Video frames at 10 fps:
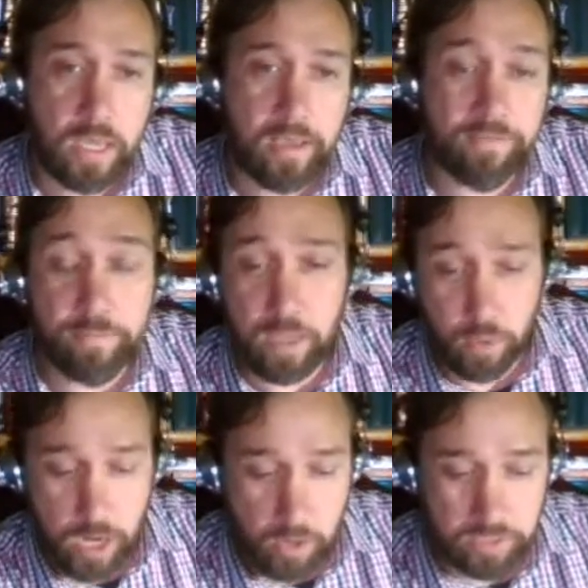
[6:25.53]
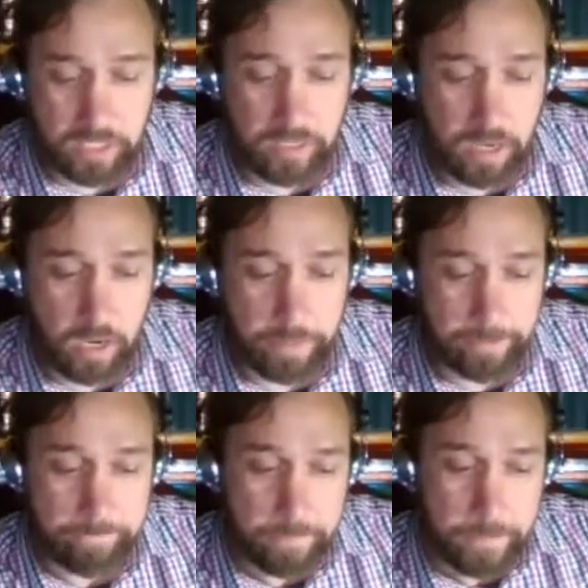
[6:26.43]
For me, when I was in the army,
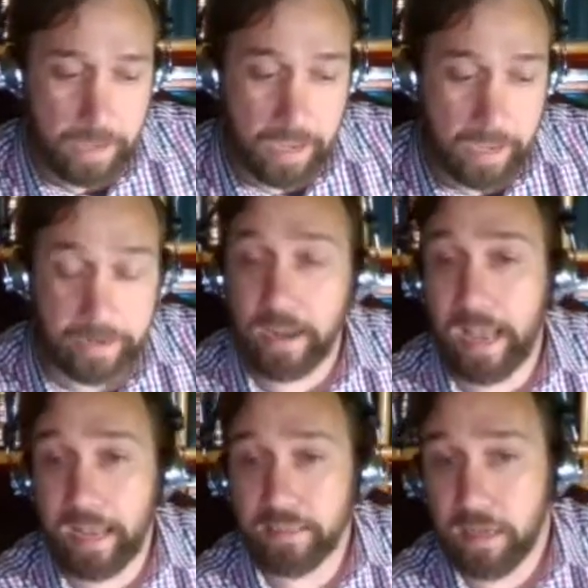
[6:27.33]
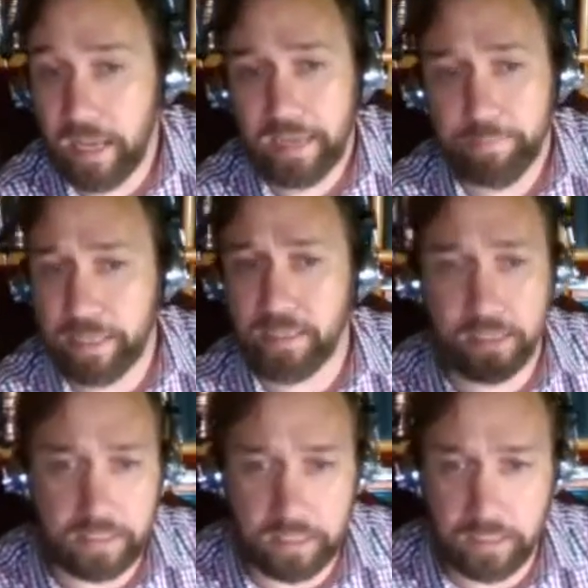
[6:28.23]
and I had
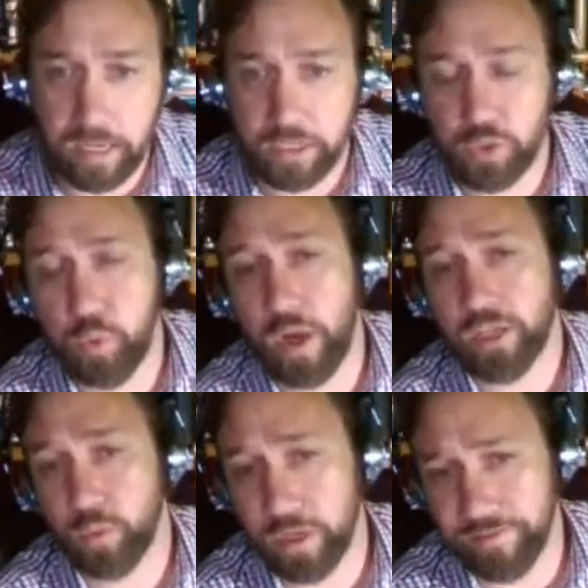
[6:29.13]
PTSD twice.